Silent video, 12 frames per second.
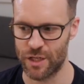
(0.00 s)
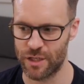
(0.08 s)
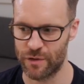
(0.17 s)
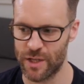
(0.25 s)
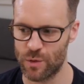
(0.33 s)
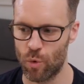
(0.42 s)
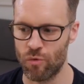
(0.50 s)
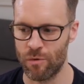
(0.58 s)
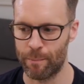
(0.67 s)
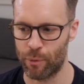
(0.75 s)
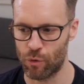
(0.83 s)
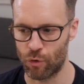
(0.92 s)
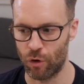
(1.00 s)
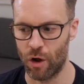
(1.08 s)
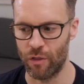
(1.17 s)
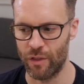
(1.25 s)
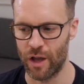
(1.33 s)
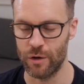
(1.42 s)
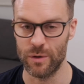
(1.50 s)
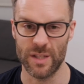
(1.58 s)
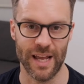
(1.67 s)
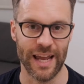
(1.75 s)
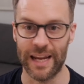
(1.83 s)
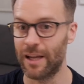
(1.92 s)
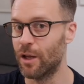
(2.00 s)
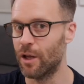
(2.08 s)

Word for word: So this will report on those saying